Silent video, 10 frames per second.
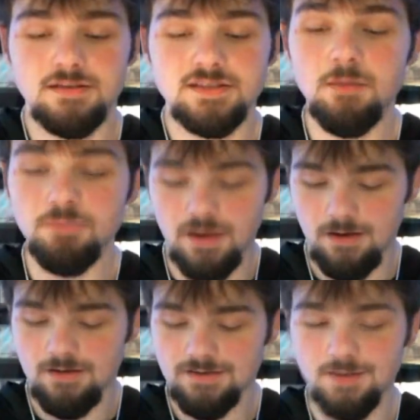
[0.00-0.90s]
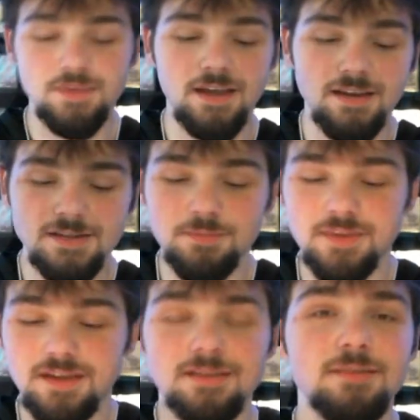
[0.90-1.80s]
Something, something,
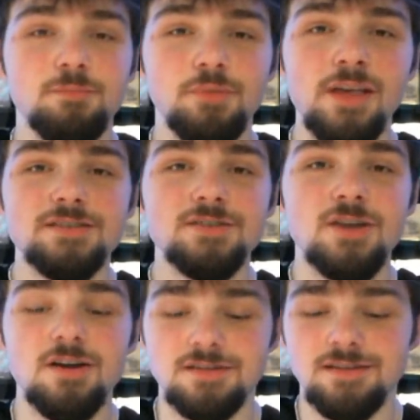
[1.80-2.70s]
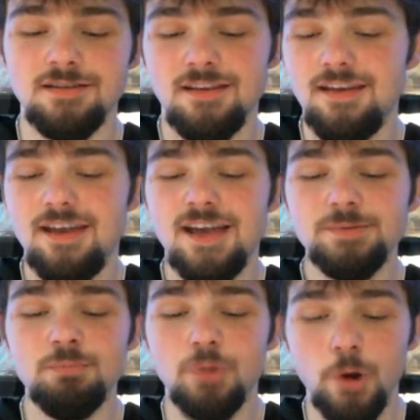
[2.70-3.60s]
something. Brilliant Stars has
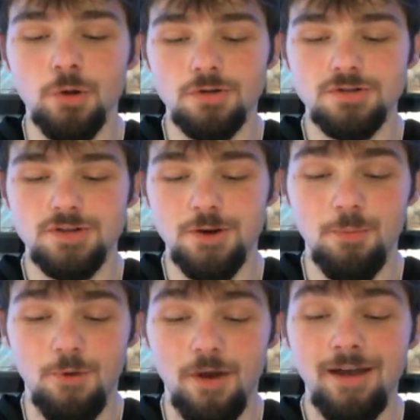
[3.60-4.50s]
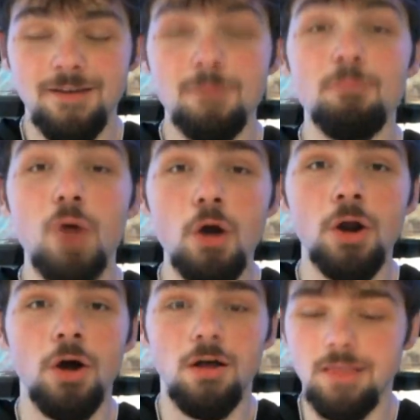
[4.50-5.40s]
been brutal to your boy.
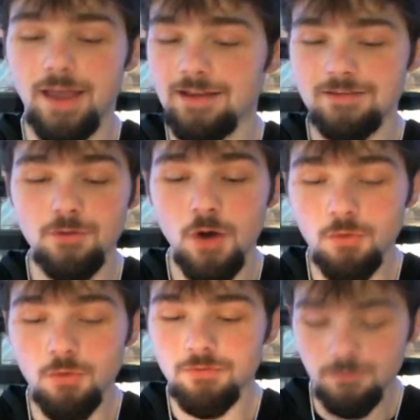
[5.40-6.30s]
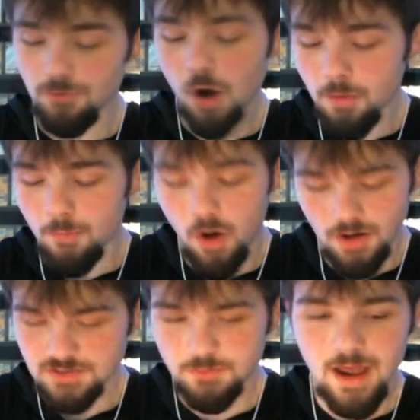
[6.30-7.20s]
Brutal! Like, no, re no
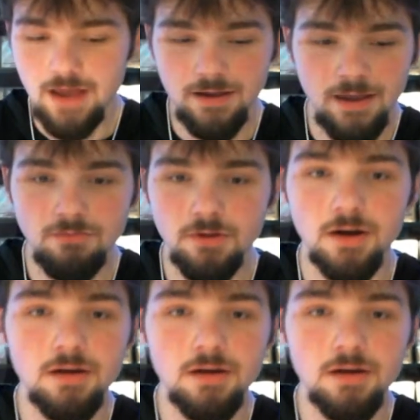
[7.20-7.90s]
remorse. We got Kindler.